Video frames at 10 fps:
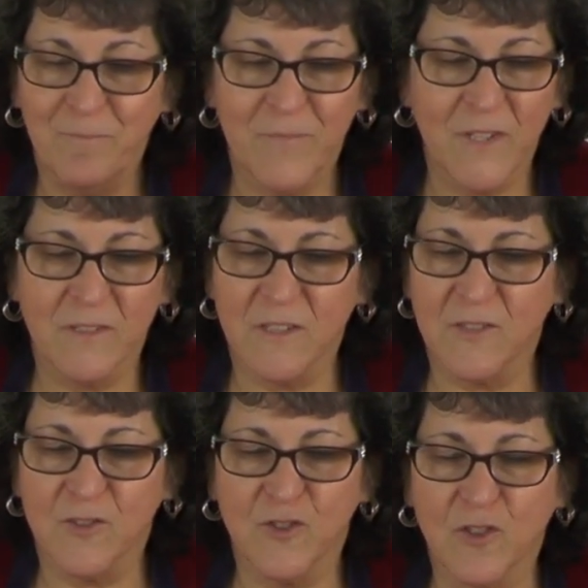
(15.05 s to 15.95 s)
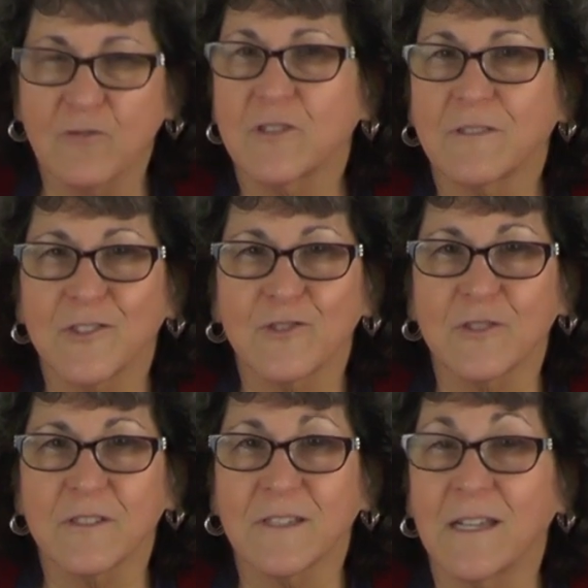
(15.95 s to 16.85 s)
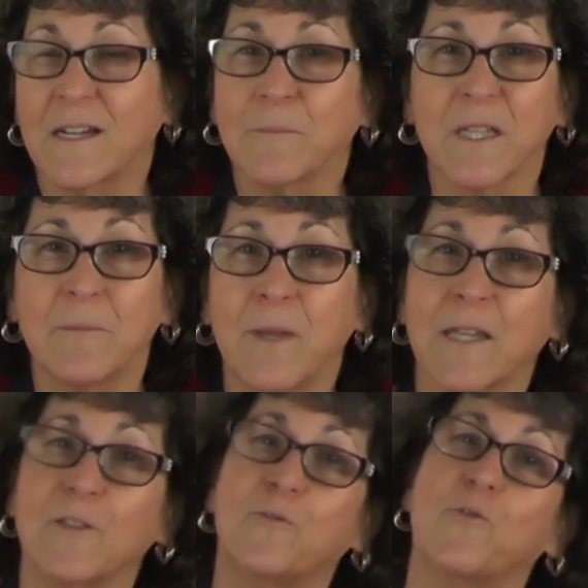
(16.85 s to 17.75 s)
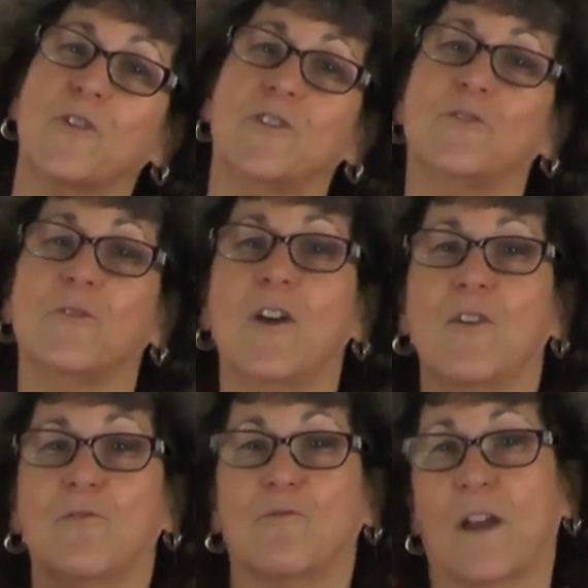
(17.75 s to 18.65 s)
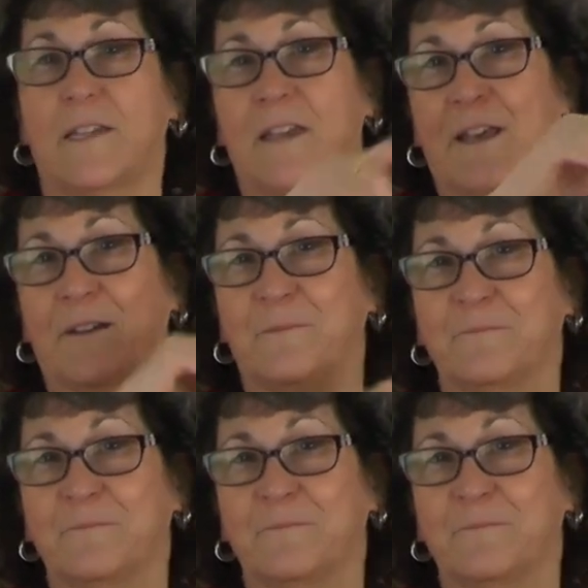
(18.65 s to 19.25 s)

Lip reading: This is so delicious and I'm going to make it for you right now.